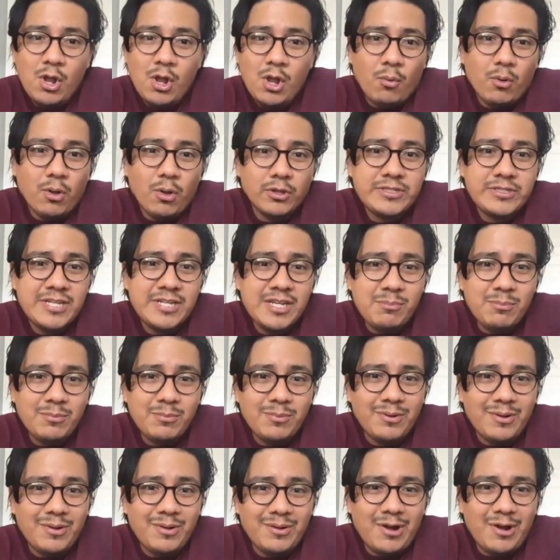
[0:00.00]
Well,
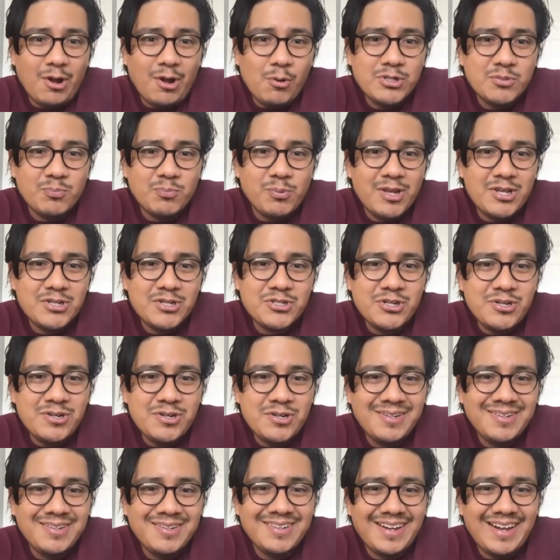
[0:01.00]
Tim, always a
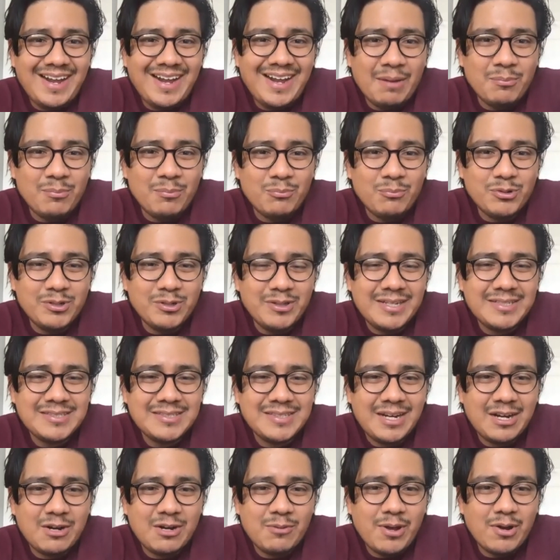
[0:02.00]
pleasure. I'm really
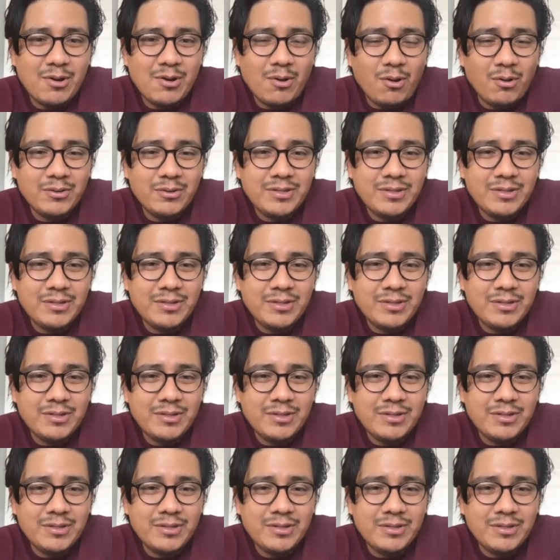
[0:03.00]
excited about all